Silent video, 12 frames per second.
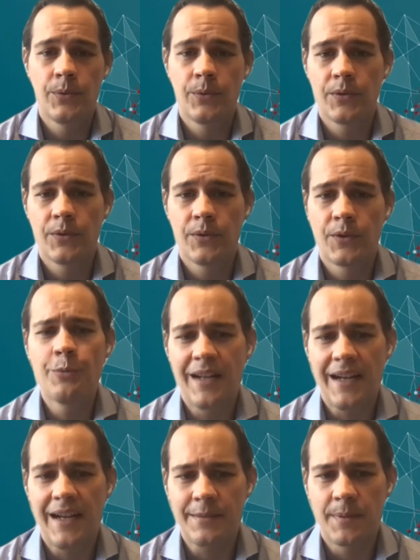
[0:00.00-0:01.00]
through the
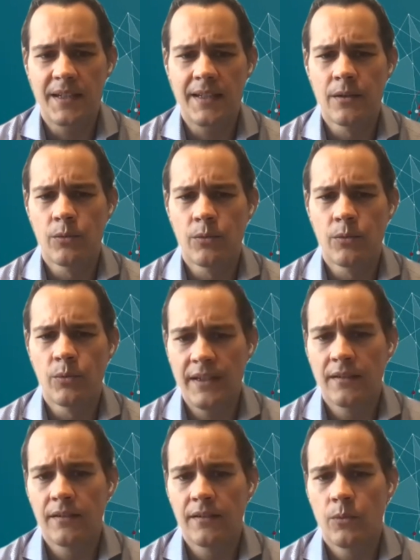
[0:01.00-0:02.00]
human aspect, it'll
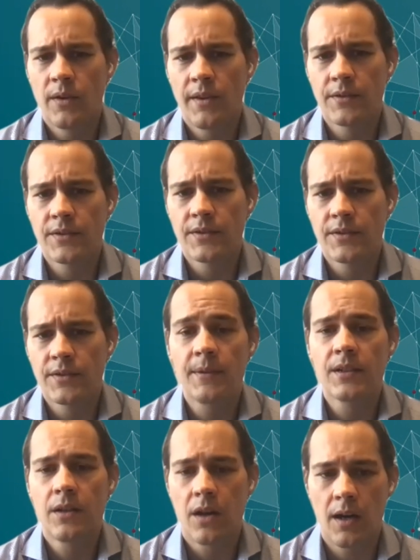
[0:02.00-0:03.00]
reveal where there's a
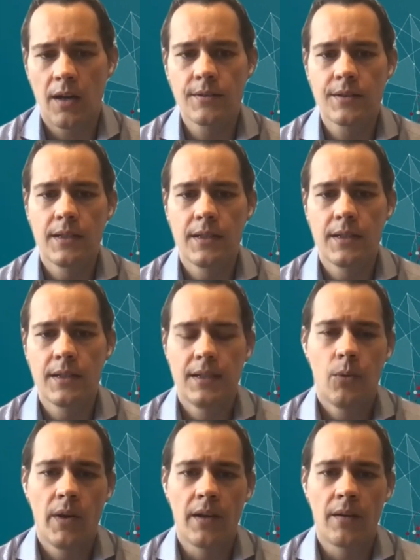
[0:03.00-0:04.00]
common cause,
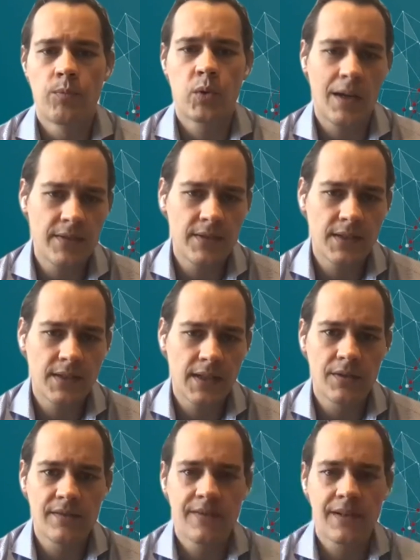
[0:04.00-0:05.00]
where private
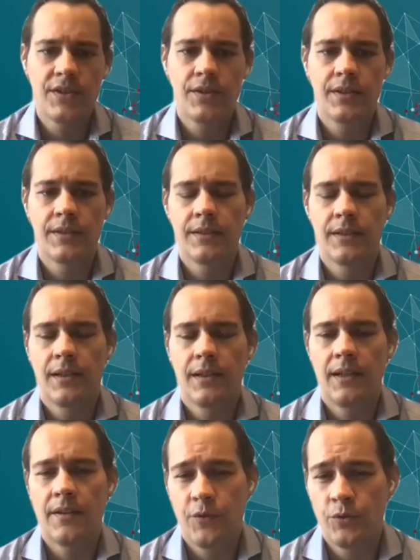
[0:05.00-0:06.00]
sector innovation
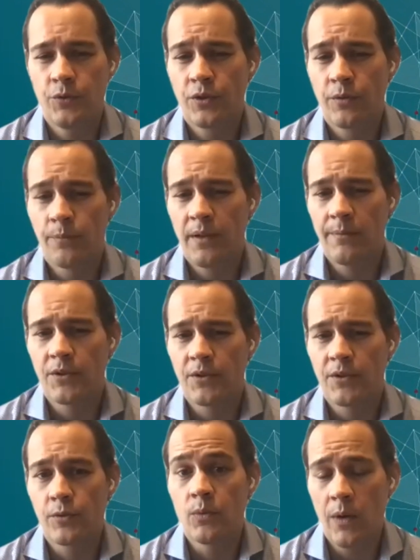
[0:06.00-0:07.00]
and the future of
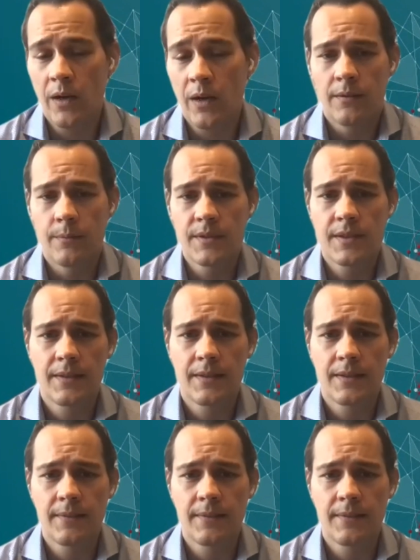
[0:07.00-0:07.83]
payments should be welcomed.